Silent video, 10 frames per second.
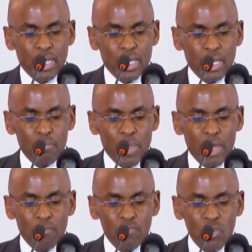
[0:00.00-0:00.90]

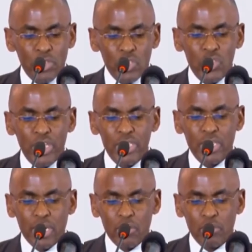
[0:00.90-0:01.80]
And following
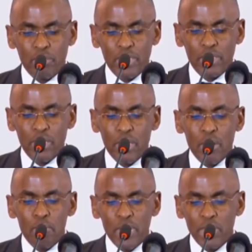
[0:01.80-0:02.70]
today's announcements,
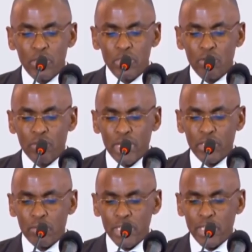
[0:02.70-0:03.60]
millions of
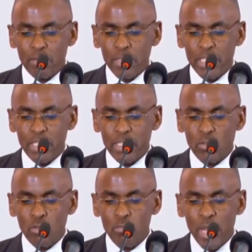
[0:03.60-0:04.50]
customers and
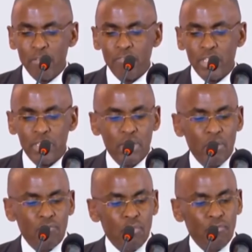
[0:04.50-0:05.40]
businesses will benefit
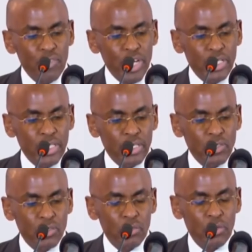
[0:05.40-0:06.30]
from free
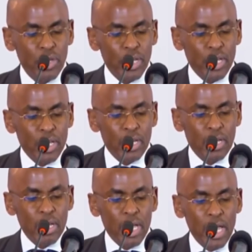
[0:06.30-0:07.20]
access to
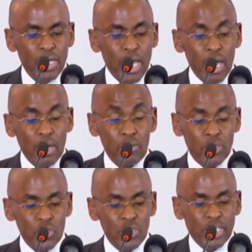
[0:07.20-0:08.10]
and
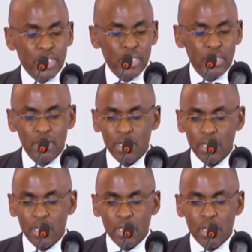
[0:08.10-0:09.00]
reduced access
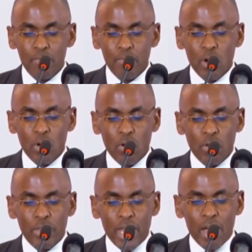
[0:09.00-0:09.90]
or
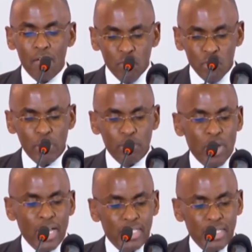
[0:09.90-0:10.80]

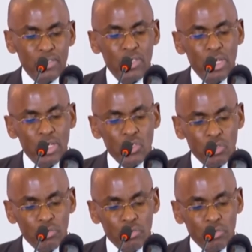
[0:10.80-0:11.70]
affordable access to
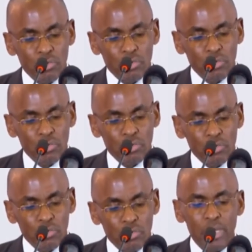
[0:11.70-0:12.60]
credit, enabling
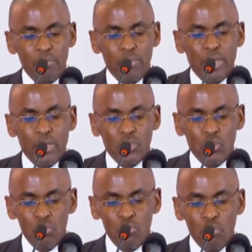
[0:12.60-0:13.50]
them to do
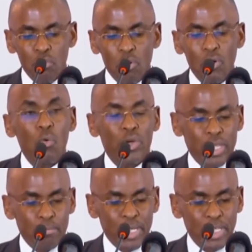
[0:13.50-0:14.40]
more with
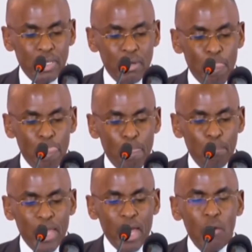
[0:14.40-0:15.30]
M-Pesa.
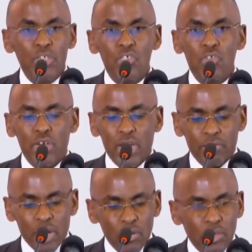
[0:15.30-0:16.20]
I wish to
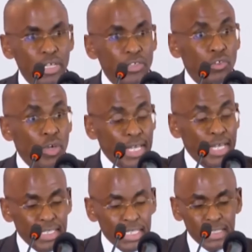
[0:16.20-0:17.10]
recognize Your
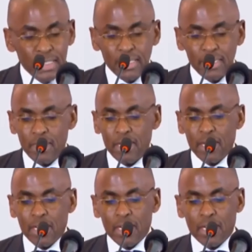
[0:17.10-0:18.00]
Excellency,
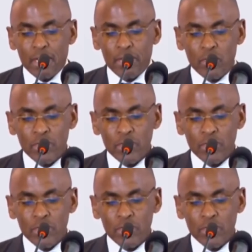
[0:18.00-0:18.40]
Dr.